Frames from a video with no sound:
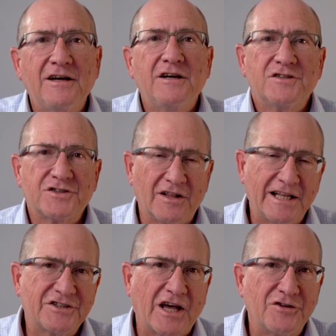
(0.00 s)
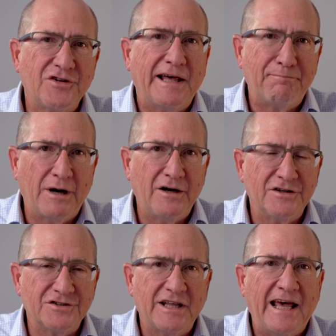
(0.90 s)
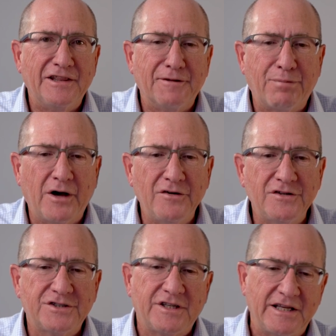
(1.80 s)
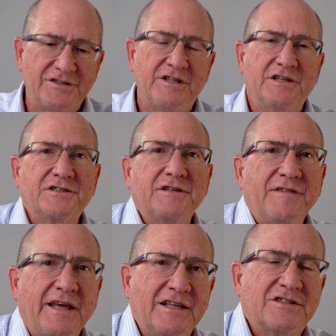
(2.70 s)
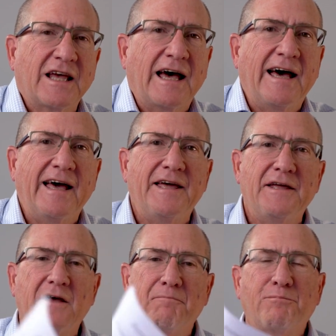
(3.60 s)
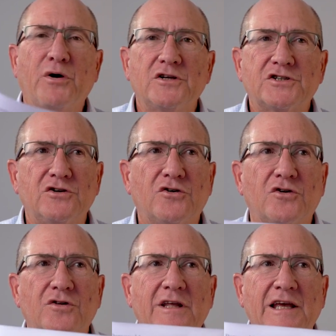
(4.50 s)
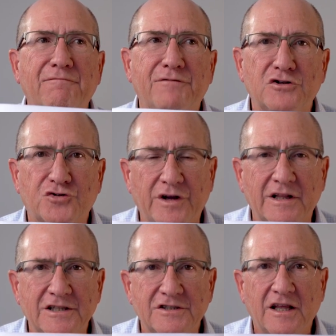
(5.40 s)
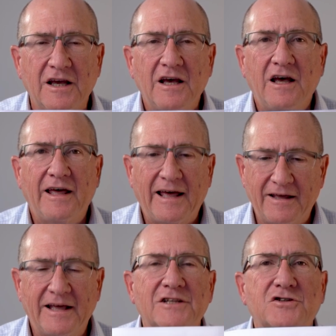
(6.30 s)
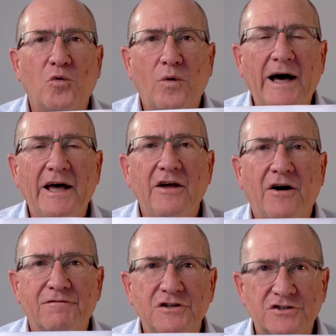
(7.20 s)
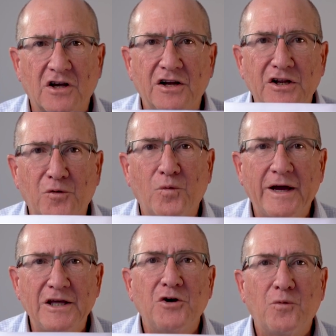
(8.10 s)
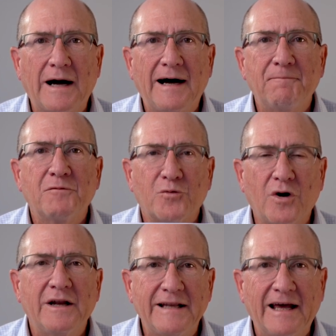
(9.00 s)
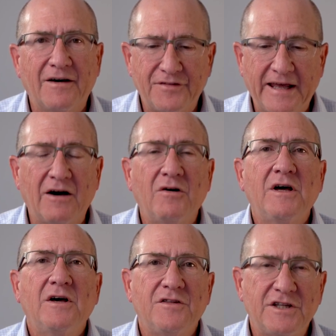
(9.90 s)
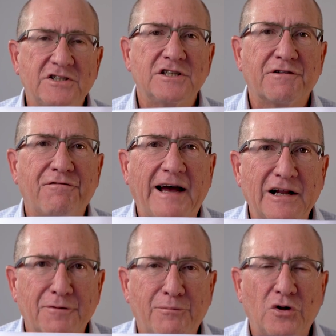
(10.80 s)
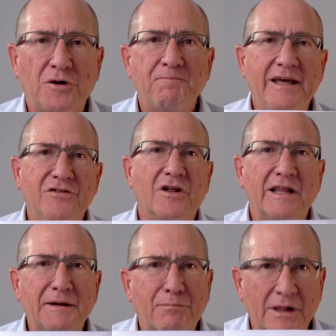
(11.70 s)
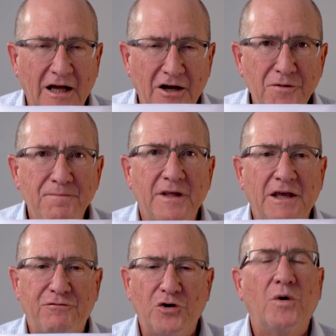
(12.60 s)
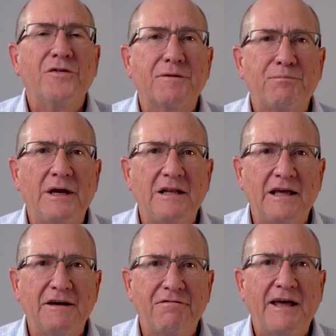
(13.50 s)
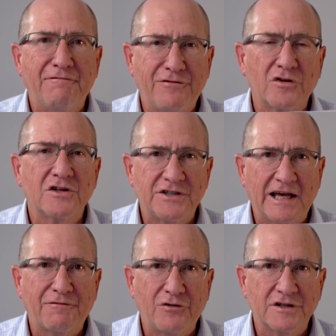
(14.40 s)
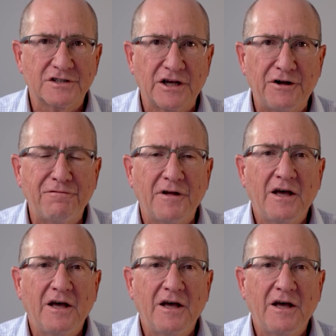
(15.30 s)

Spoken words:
so let's go to that bonus. And the bonus is this. It's a personal inventory list. It's a way of deciding where you are right now. Now, this is available in the link below. If you want the PDF and fill this out for yourself,